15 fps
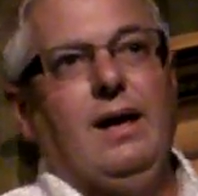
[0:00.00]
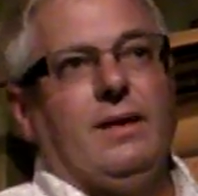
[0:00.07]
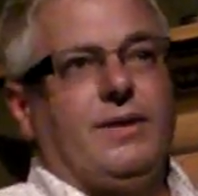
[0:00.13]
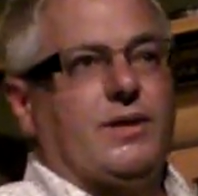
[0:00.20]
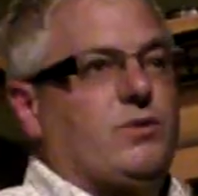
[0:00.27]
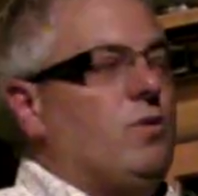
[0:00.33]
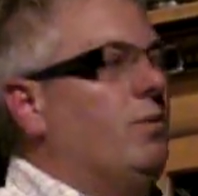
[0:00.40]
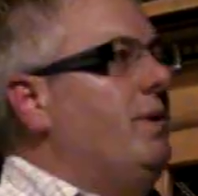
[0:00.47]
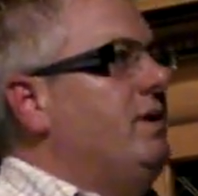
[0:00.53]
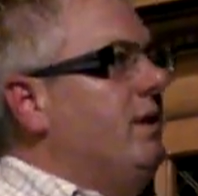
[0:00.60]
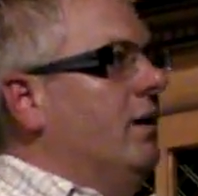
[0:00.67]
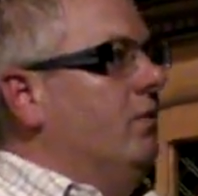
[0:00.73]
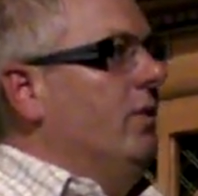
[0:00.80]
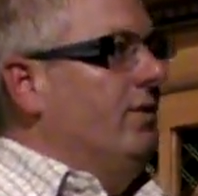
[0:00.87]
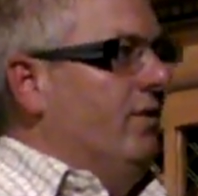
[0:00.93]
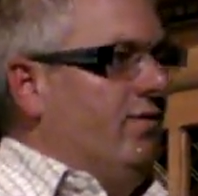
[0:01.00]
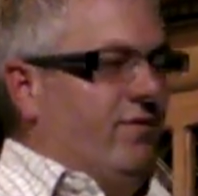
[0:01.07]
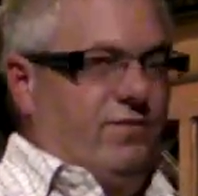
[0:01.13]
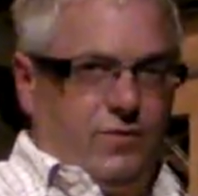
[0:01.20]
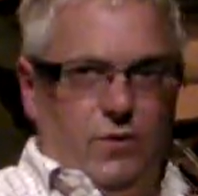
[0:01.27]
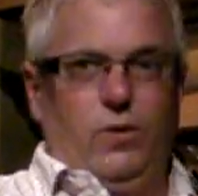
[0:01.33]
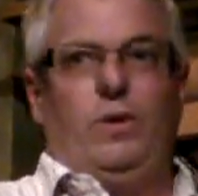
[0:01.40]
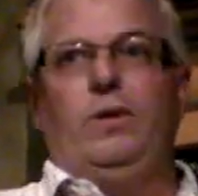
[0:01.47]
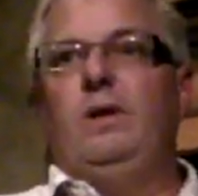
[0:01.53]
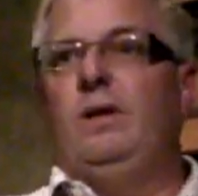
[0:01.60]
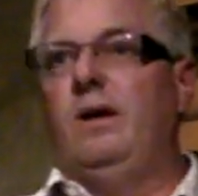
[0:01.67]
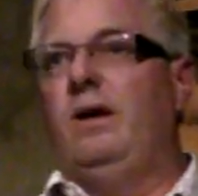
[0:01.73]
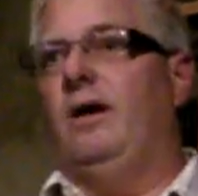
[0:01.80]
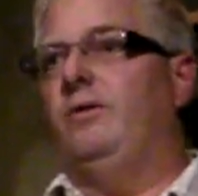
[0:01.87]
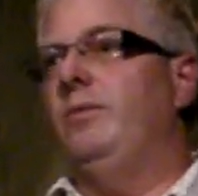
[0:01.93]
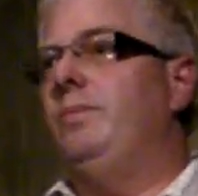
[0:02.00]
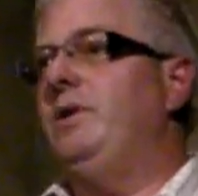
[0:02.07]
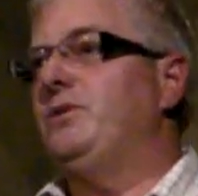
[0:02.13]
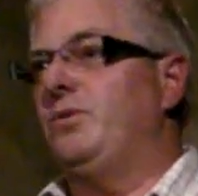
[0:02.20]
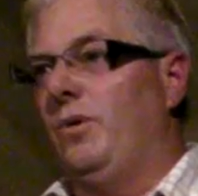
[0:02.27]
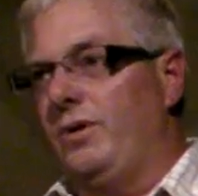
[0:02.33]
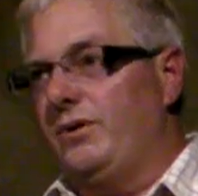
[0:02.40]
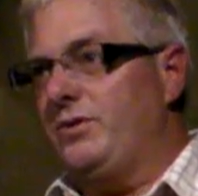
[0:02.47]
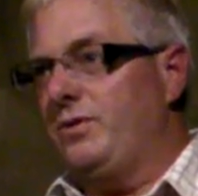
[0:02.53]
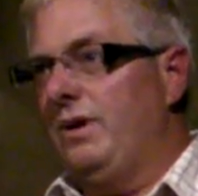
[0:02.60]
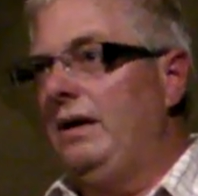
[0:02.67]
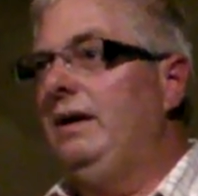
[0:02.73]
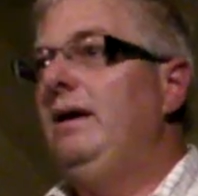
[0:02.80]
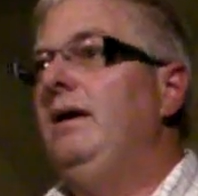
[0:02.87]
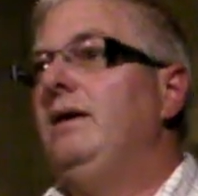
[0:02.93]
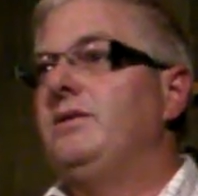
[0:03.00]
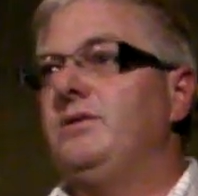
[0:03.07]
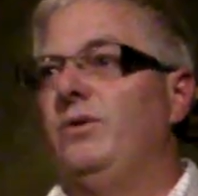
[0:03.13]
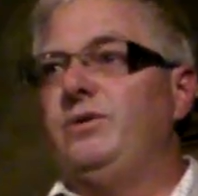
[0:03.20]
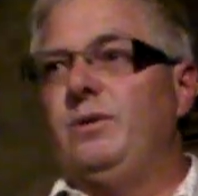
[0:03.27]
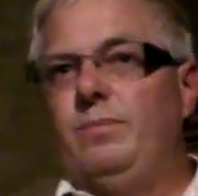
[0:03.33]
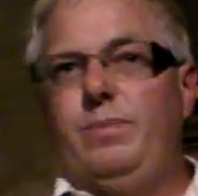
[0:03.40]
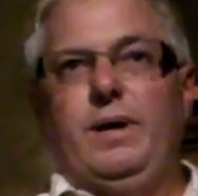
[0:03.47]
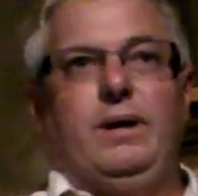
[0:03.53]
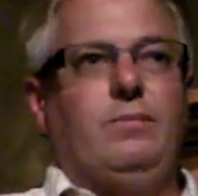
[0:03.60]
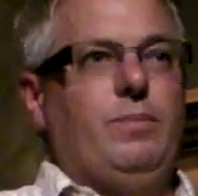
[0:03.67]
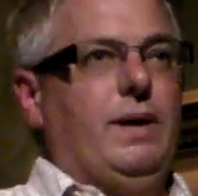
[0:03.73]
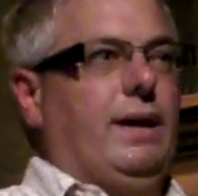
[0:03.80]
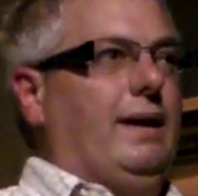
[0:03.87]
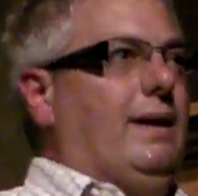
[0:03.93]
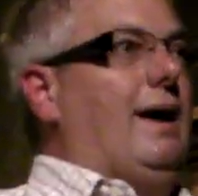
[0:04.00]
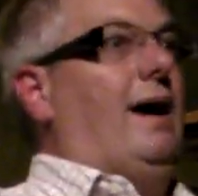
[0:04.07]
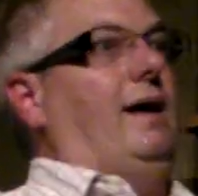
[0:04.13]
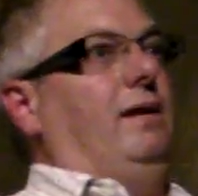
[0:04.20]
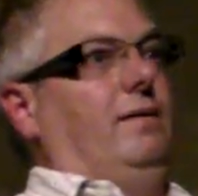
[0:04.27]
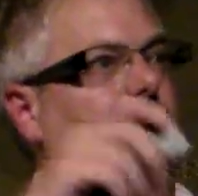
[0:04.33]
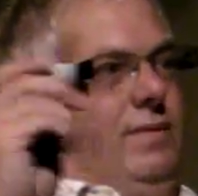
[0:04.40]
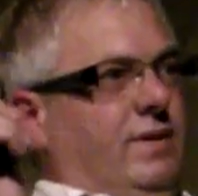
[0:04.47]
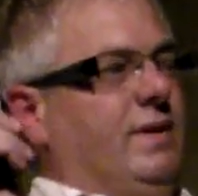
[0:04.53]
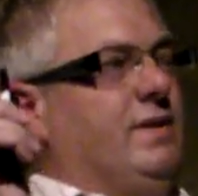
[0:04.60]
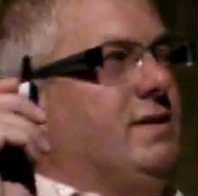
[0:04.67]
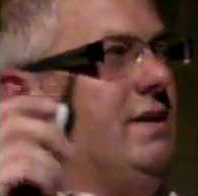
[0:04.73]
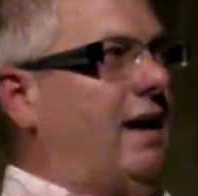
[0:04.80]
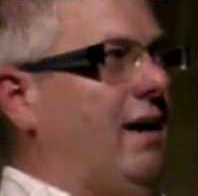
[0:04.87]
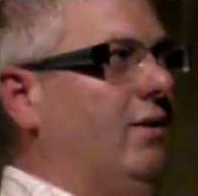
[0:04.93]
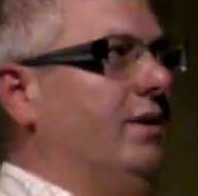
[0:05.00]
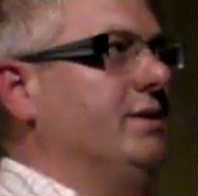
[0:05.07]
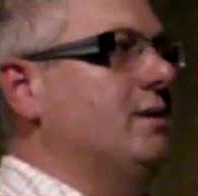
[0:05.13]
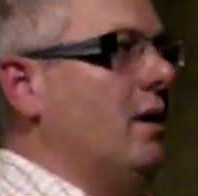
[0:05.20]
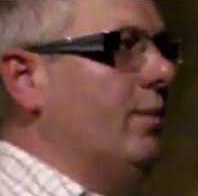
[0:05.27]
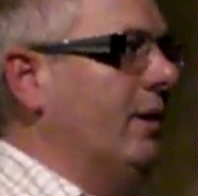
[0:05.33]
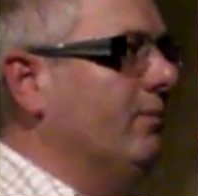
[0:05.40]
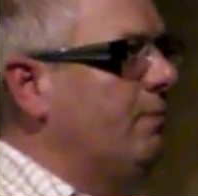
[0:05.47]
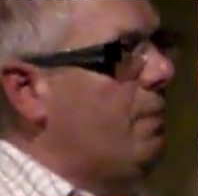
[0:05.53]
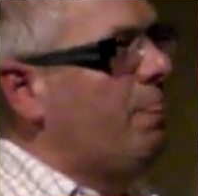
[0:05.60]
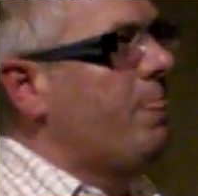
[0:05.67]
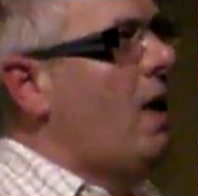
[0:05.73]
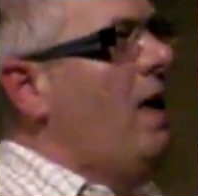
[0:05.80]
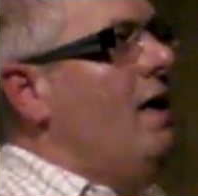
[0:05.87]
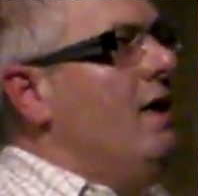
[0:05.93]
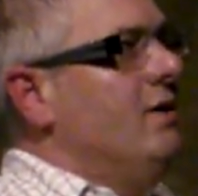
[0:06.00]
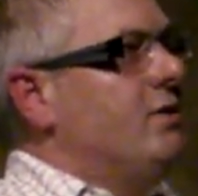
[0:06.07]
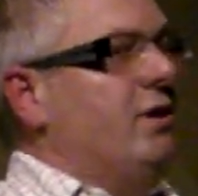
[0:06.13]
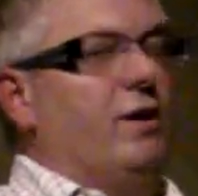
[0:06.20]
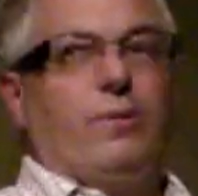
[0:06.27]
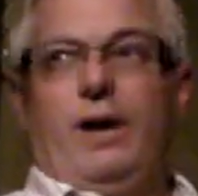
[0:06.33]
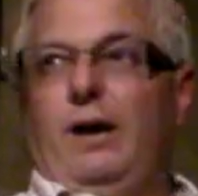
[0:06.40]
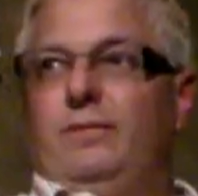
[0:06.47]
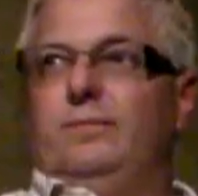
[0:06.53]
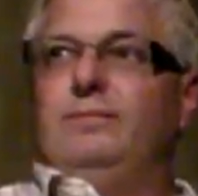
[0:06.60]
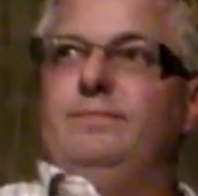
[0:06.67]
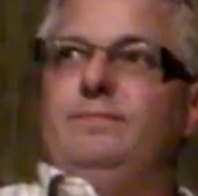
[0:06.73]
This will be done with a full 100-piece orchestra, so it's a big, big kind of scale that's coming. So here we go.